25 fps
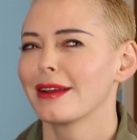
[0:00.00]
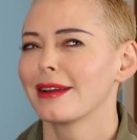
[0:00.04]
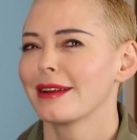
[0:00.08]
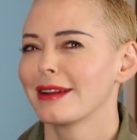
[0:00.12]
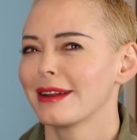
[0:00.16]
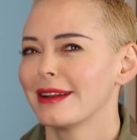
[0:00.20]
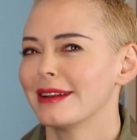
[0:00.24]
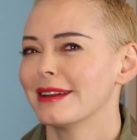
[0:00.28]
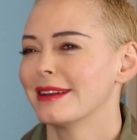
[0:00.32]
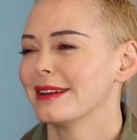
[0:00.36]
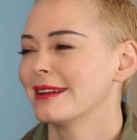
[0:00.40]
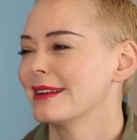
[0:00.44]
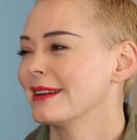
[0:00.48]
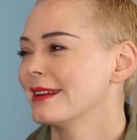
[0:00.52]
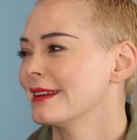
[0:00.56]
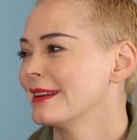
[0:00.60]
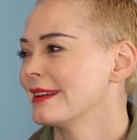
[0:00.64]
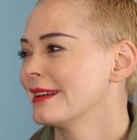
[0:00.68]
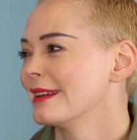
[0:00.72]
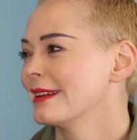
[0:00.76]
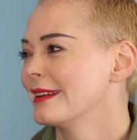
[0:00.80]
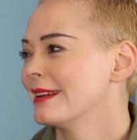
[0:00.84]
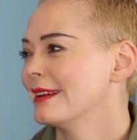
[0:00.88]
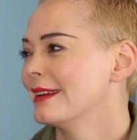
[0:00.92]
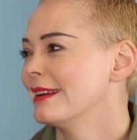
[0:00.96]

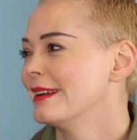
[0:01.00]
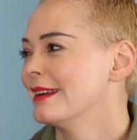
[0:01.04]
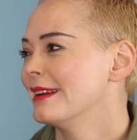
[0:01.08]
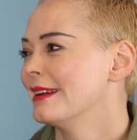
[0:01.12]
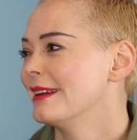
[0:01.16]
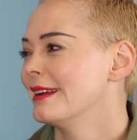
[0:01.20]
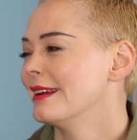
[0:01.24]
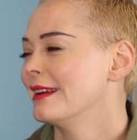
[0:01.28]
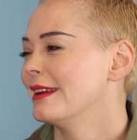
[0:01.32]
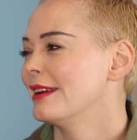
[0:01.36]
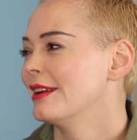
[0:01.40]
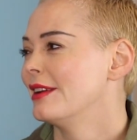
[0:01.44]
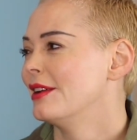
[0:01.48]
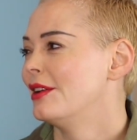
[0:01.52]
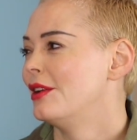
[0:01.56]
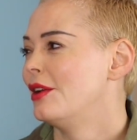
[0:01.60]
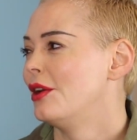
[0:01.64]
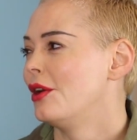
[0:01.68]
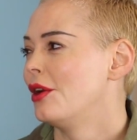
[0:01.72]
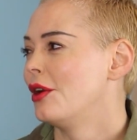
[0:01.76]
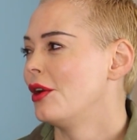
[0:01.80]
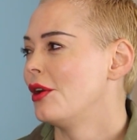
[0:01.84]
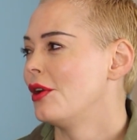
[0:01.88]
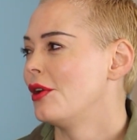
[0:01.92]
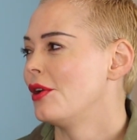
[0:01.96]

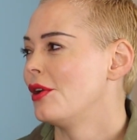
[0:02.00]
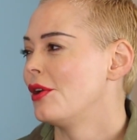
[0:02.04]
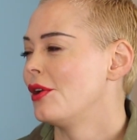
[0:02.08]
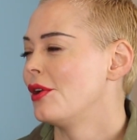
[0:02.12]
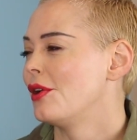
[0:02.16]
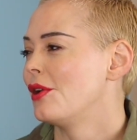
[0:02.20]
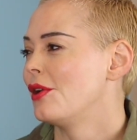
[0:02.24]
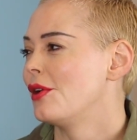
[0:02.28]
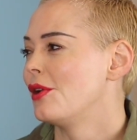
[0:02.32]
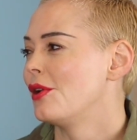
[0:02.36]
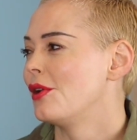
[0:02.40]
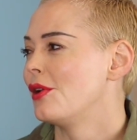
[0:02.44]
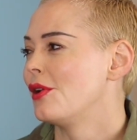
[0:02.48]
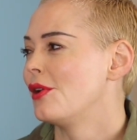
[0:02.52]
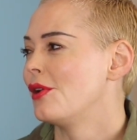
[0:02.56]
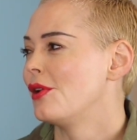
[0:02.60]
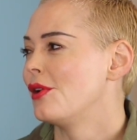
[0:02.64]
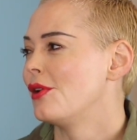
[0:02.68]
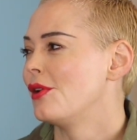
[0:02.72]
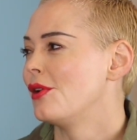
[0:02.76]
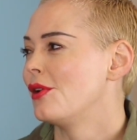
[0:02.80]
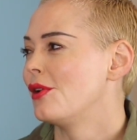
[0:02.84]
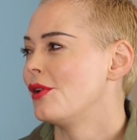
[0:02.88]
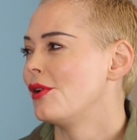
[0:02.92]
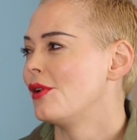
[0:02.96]

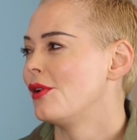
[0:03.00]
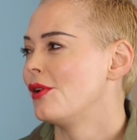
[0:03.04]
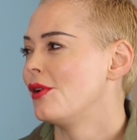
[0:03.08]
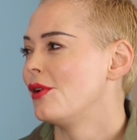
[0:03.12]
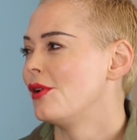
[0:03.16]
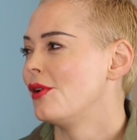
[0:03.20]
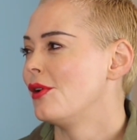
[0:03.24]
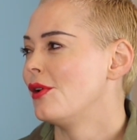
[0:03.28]
[no speech]